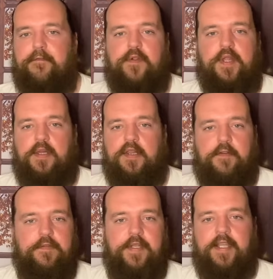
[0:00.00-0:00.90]
for the
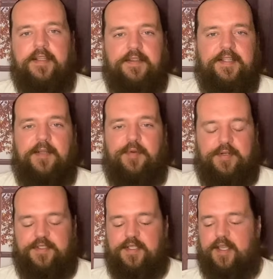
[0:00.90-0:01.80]
lovely
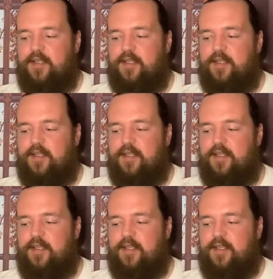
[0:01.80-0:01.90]
Libras.